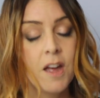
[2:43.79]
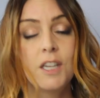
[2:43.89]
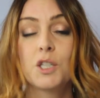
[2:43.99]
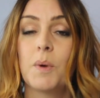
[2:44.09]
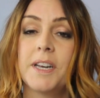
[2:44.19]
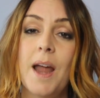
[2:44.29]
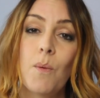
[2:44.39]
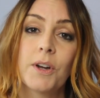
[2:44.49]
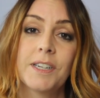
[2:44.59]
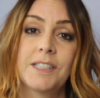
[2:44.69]
So what
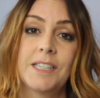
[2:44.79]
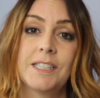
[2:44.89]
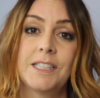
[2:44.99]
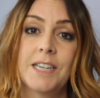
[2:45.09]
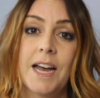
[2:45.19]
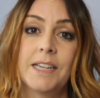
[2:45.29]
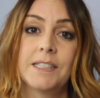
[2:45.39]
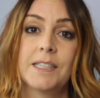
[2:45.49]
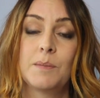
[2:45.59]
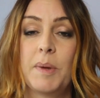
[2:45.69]
Network Assist
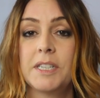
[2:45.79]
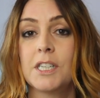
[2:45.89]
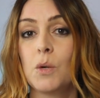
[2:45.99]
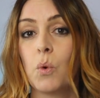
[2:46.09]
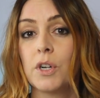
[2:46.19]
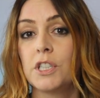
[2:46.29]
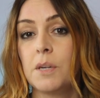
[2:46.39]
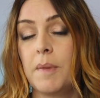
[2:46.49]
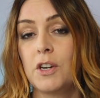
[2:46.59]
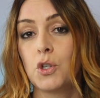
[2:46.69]
does is basically works
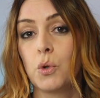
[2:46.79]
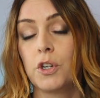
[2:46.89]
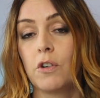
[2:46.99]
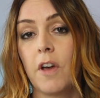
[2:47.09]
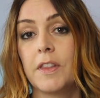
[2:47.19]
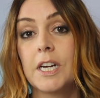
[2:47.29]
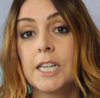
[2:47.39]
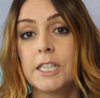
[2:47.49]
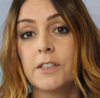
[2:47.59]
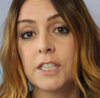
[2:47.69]
to make sure you're on the
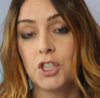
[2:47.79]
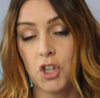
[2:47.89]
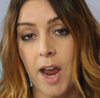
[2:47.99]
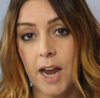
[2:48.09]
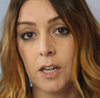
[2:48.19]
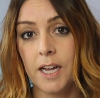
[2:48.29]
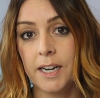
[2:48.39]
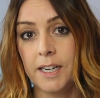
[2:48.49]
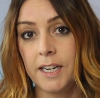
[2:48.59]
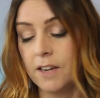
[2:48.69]
clearest channel
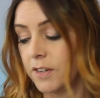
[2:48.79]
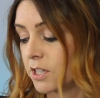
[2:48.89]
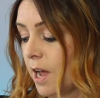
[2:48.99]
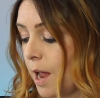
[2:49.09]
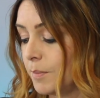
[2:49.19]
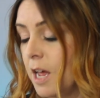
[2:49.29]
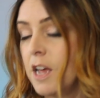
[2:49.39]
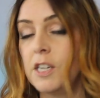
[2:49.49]
at any given time,